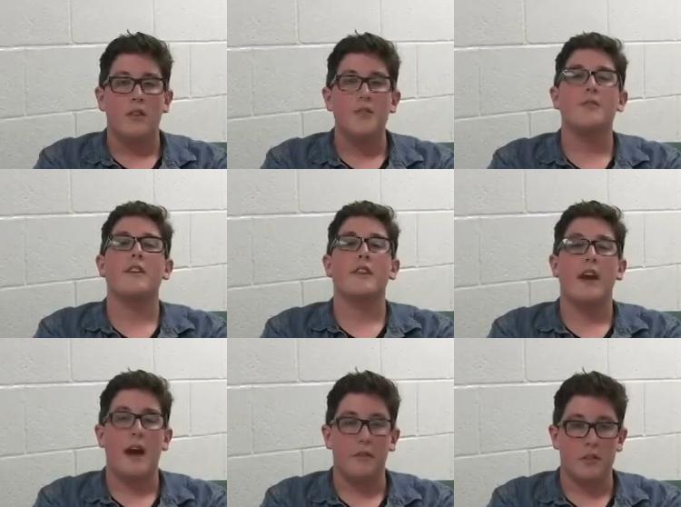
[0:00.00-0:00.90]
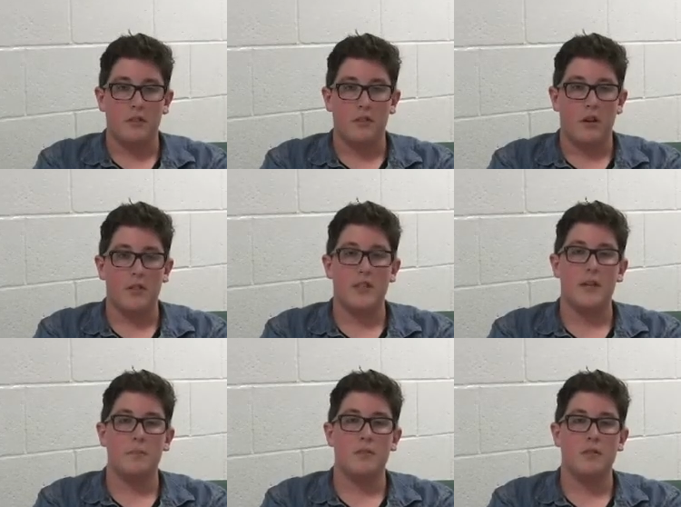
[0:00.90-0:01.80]
So there you have it. All the
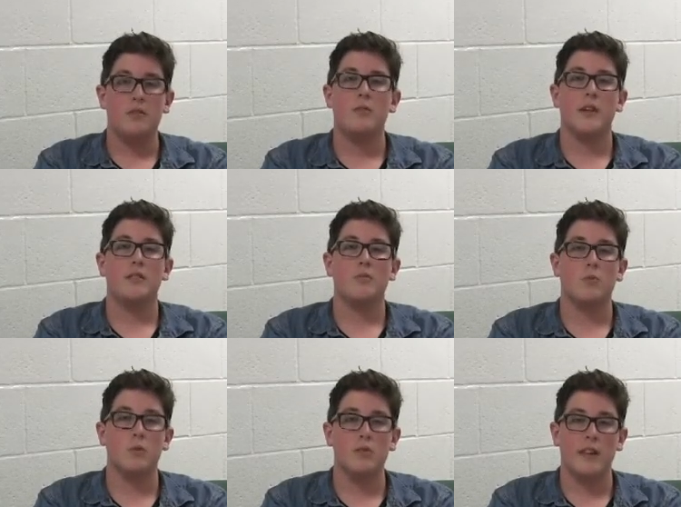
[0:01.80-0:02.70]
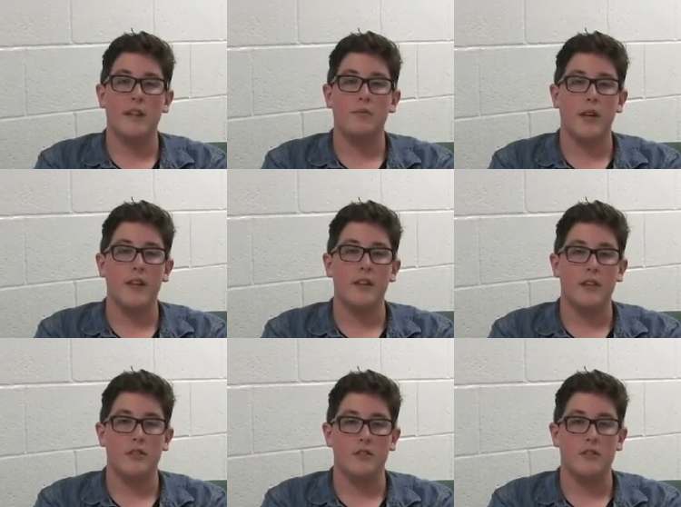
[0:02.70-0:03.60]
tips, tricks, rules, and
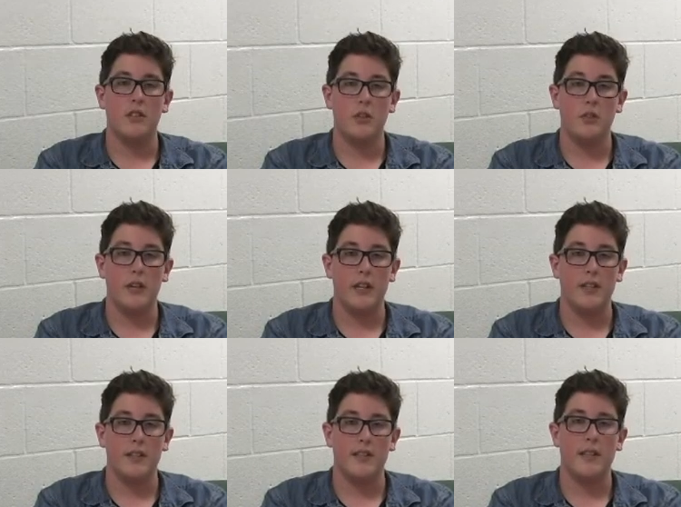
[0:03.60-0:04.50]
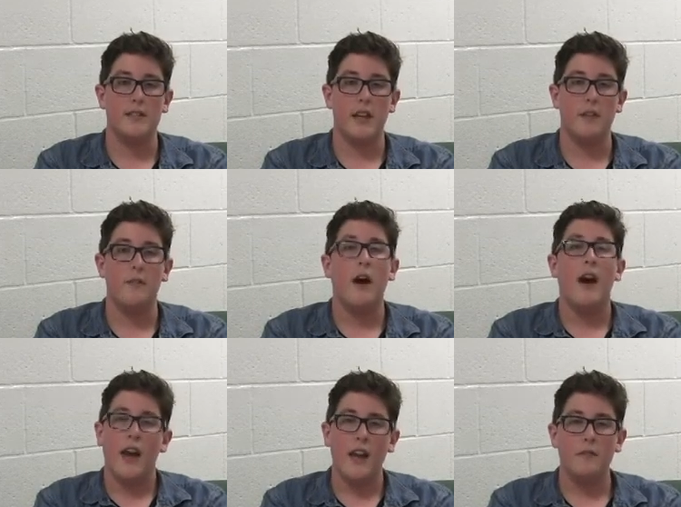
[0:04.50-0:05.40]
regulations you need to stay safe
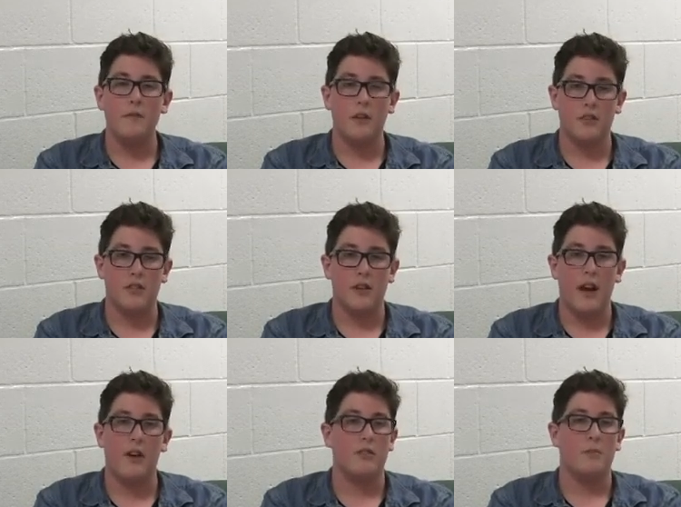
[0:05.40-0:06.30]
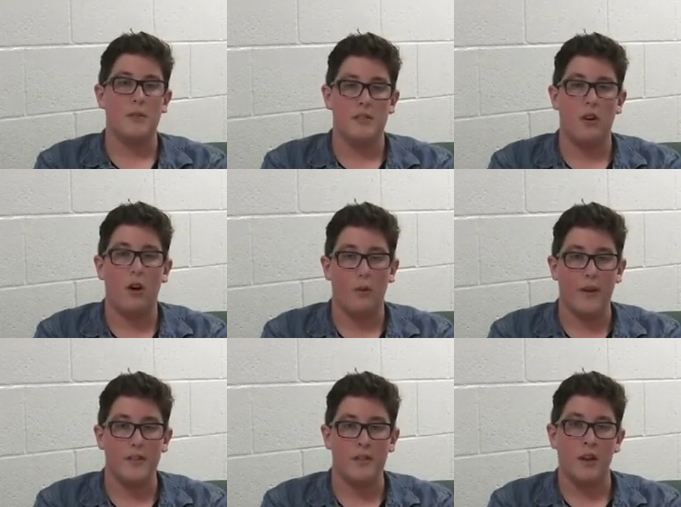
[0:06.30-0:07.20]
and function out in the busy
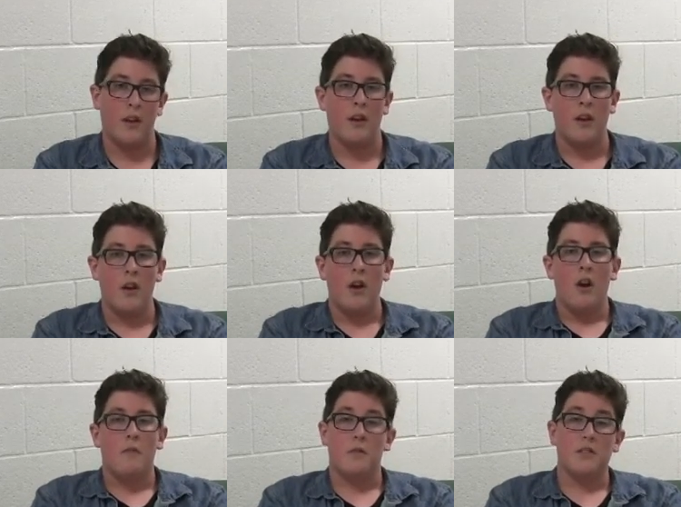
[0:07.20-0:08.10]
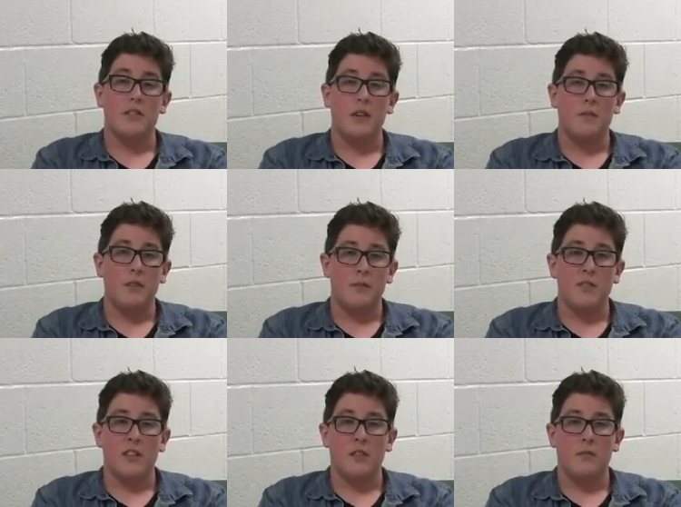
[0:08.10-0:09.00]
hallways. For the safety of
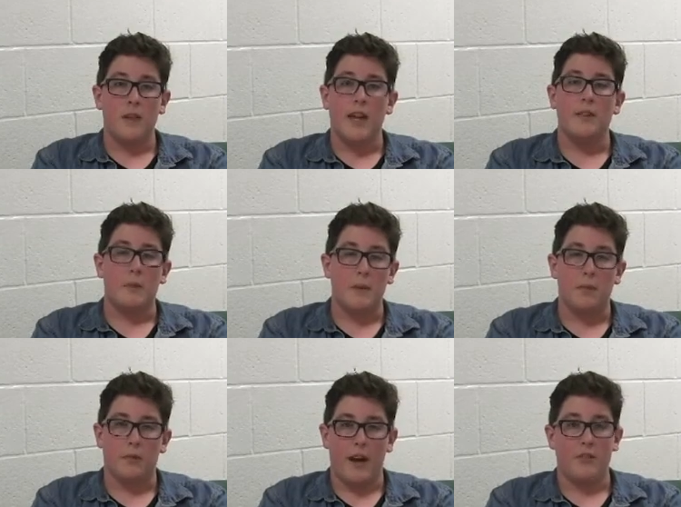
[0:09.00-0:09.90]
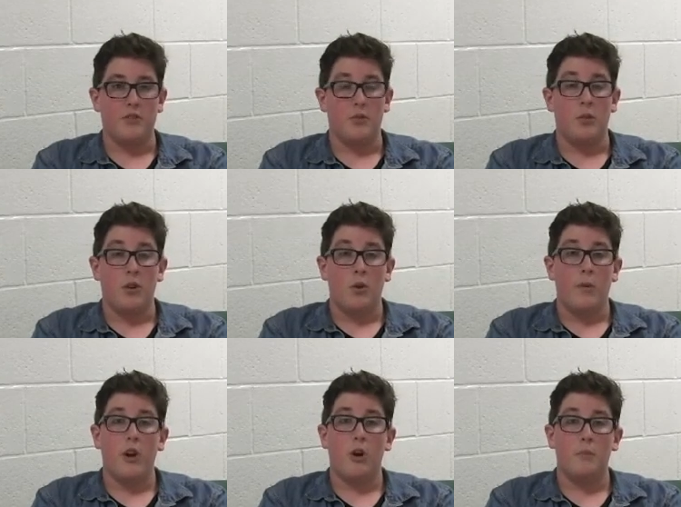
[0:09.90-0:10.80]
yourself and the people around you,
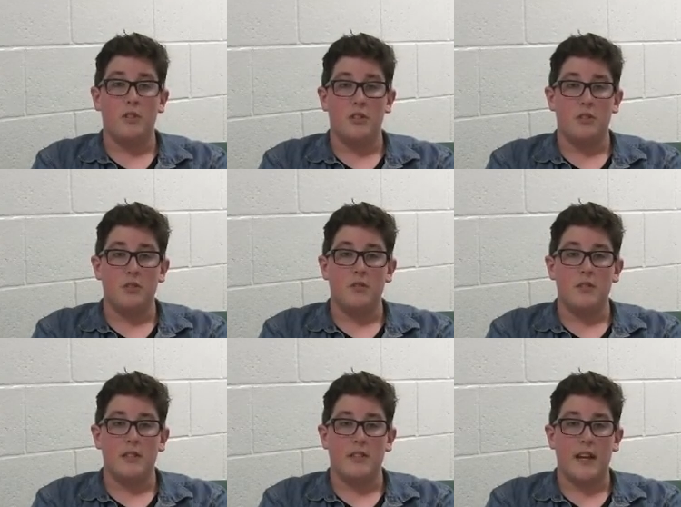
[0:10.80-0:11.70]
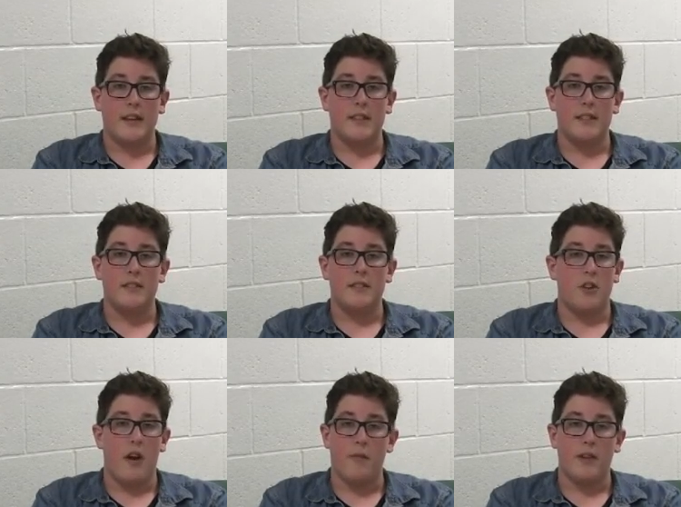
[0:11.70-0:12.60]
we hope that you use these techniques in
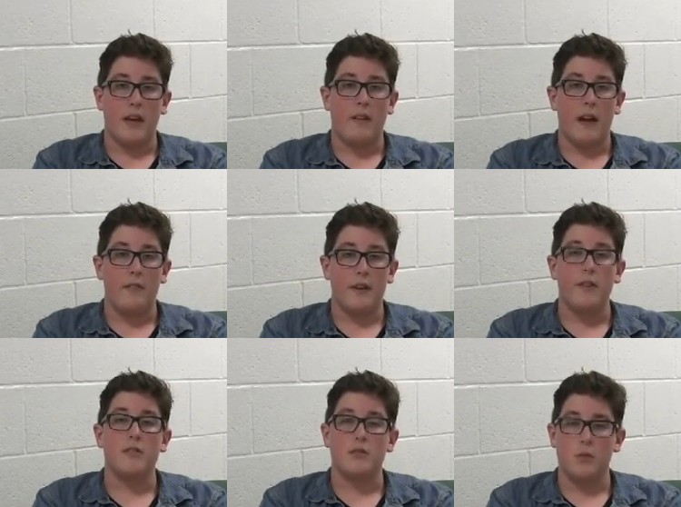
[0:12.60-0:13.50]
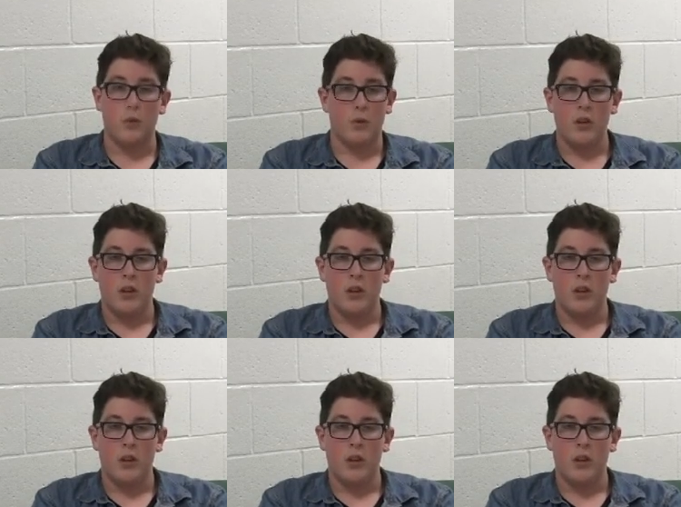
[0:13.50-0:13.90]
your everyday life here at school.